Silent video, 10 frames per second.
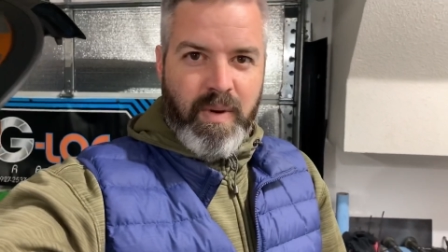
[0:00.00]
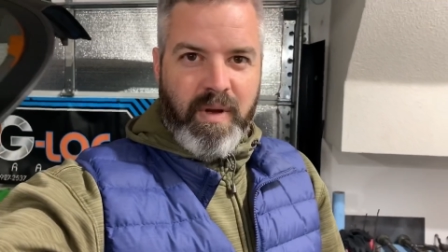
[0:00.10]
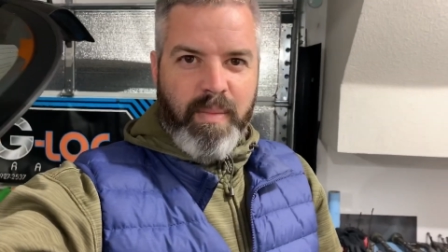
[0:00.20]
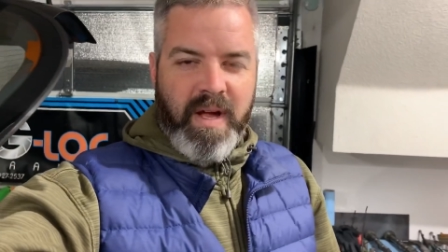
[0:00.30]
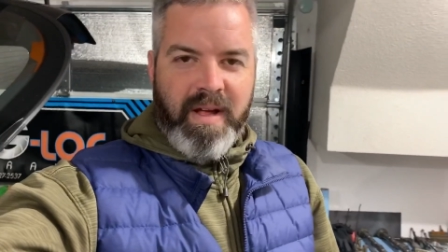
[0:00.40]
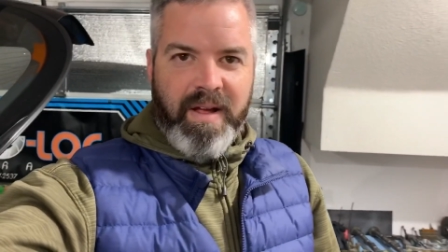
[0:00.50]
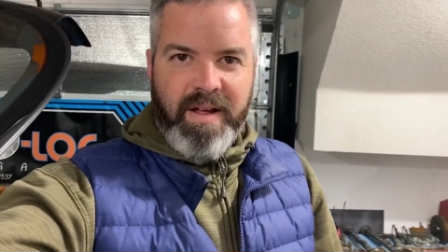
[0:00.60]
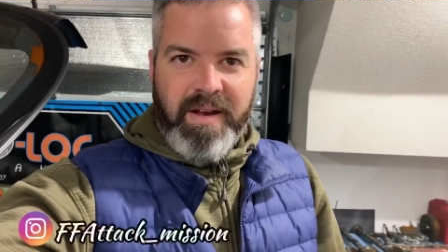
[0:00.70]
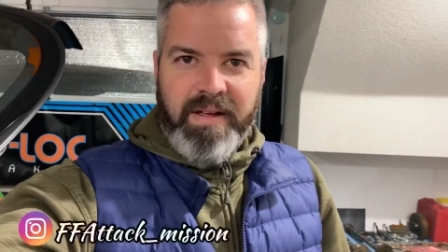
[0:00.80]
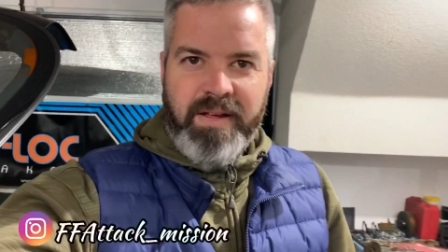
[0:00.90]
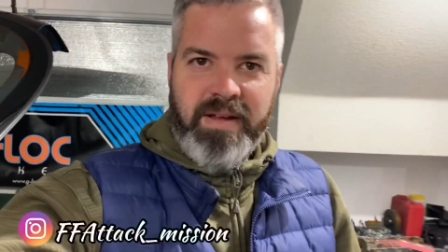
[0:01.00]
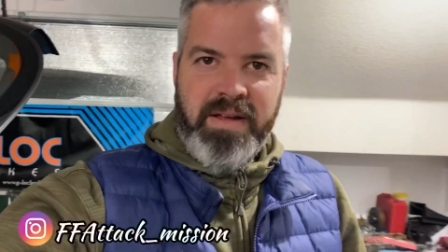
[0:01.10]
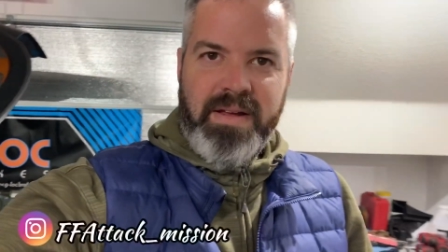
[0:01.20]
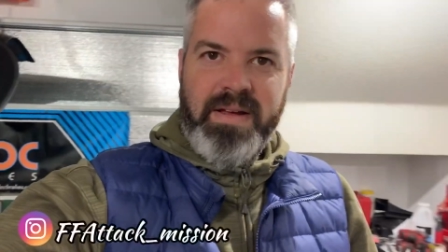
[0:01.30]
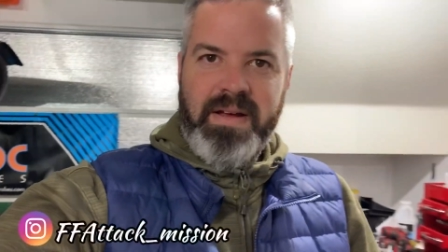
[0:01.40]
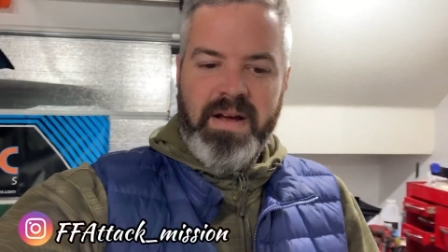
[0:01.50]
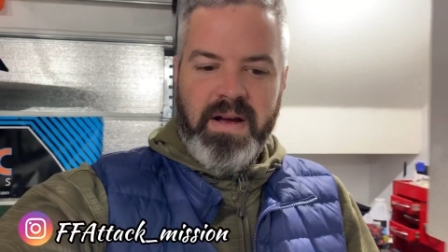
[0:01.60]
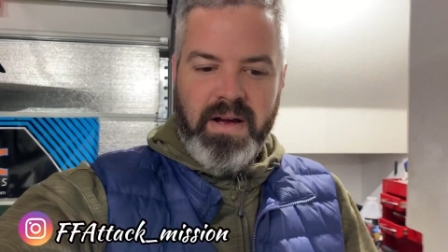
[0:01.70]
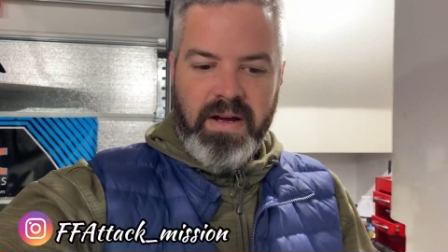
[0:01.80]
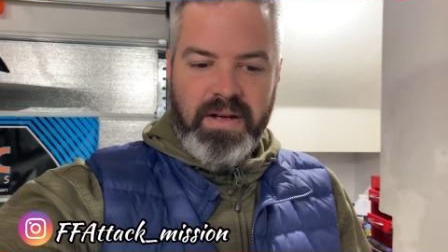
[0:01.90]
back again.
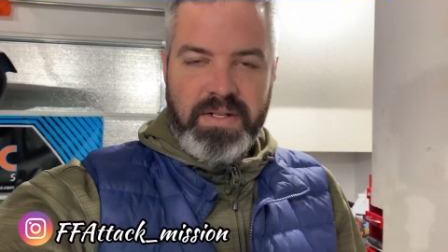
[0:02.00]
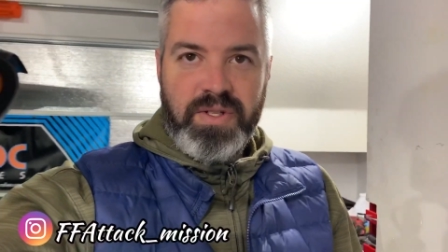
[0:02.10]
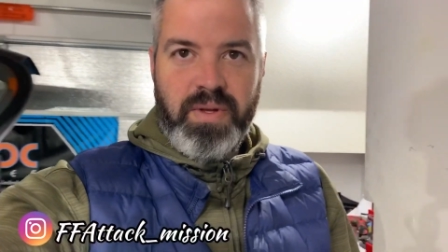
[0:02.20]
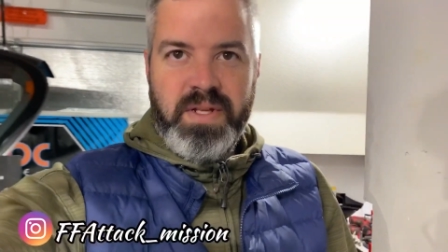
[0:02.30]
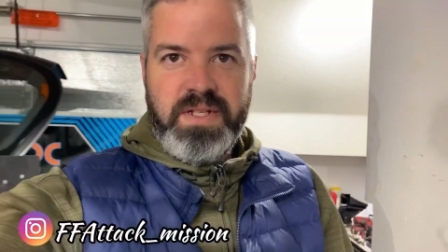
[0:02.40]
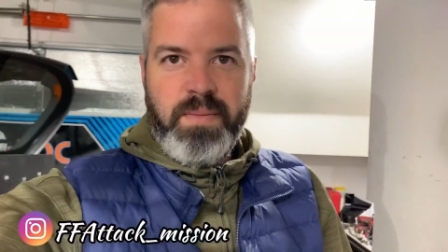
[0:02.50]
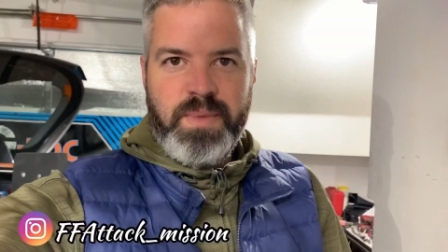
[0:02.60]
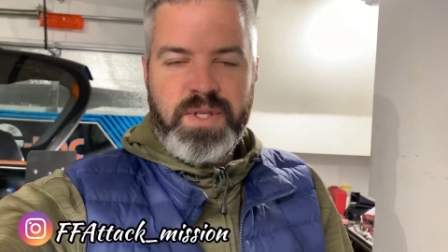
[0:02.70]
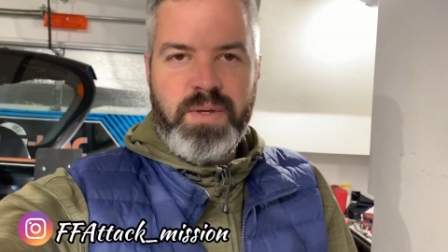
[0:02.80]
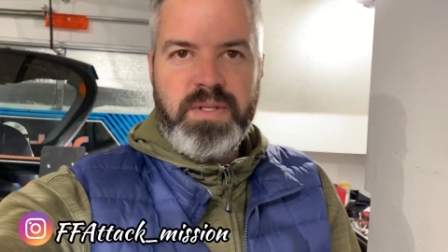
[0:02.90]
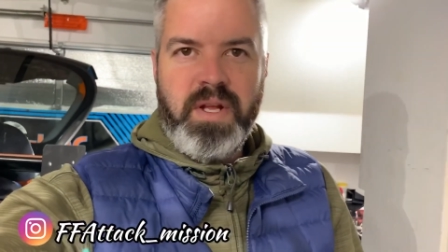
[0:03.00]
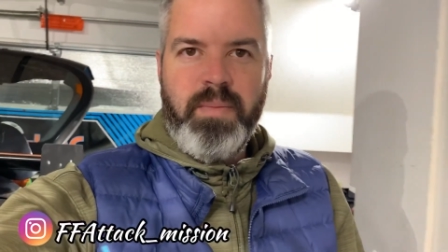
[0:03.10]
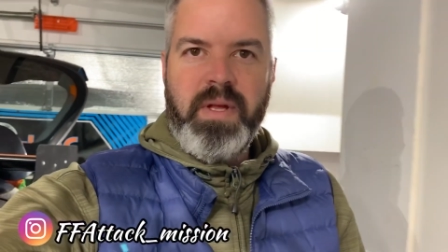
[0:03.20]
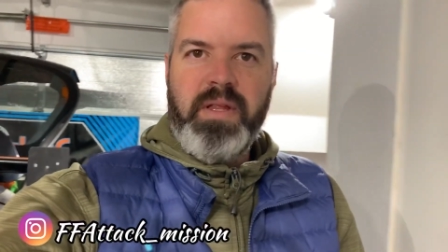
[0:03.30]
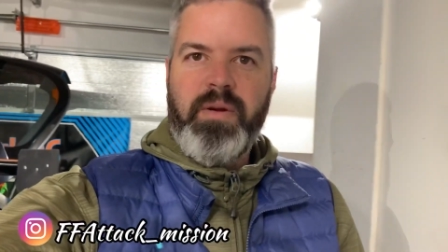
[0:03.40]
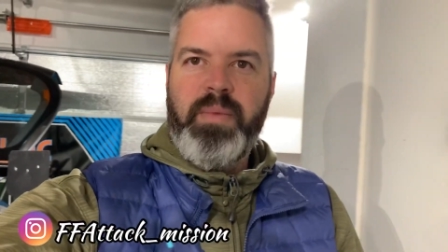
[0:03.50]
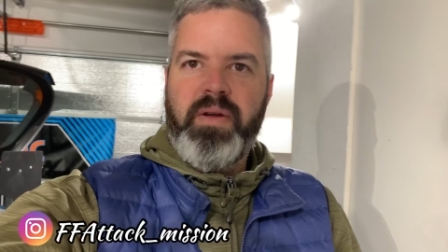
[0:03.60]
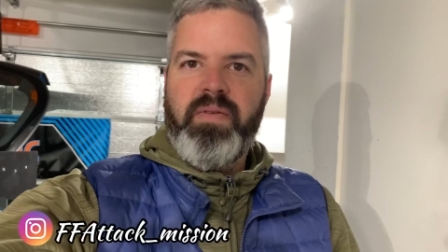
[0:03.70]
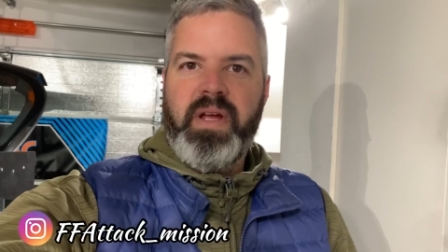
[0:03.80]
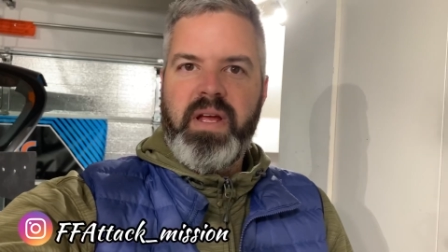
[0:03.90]
So this episode's going to be a little bit
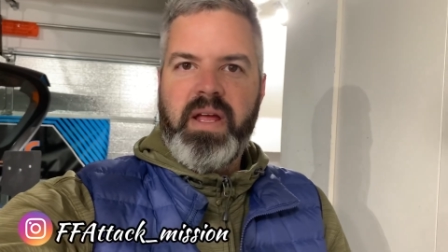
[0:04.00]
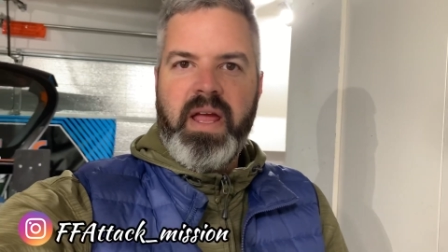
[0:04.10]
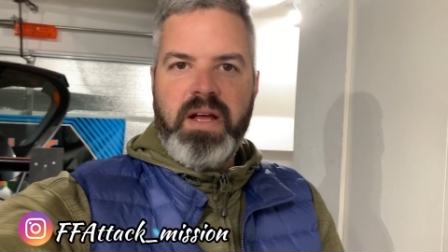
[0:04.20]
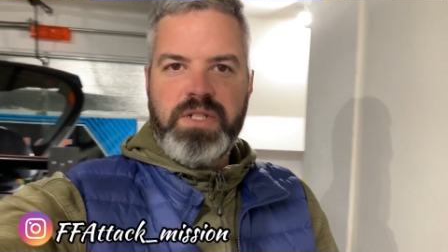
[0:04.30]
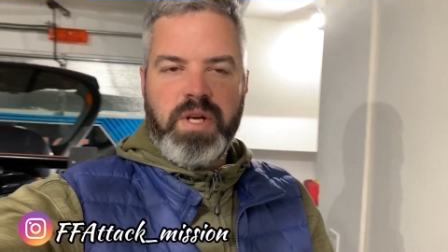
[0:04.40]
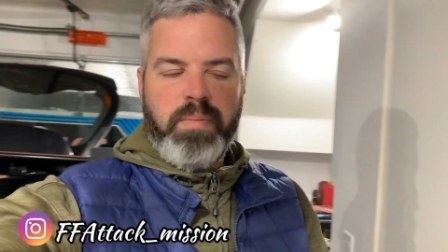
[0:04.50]
of a catch-up.